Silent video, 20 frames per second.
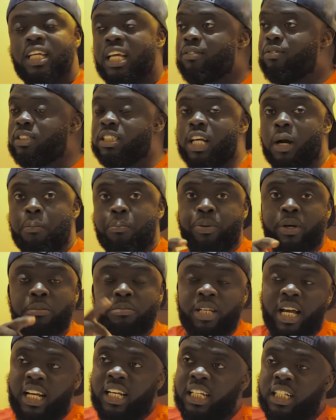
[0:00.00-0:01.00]
Even the
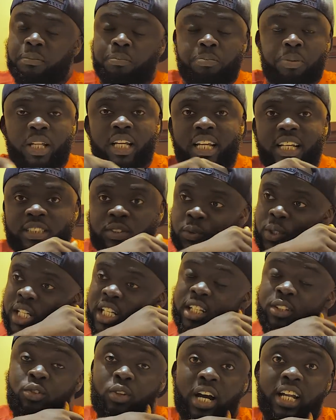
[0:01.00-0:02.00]
Premier League players,
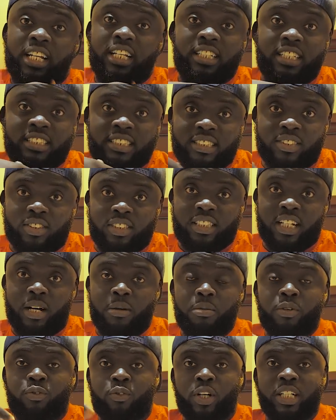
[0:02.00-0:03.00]
where they do, and then they kneel
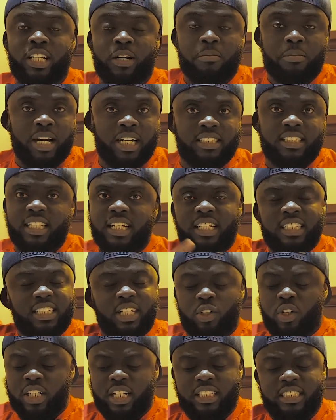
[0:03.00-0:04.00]
down before the match.
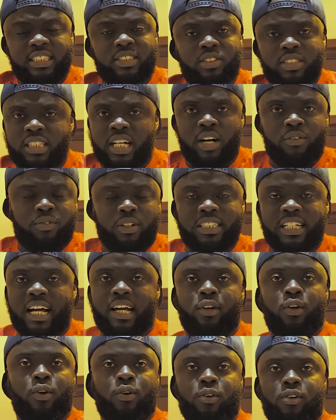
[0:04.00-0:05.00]
They know they kneel down for
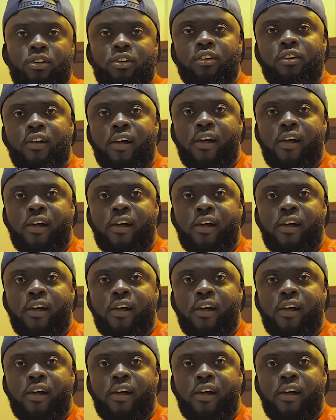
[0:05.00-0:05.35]
that long.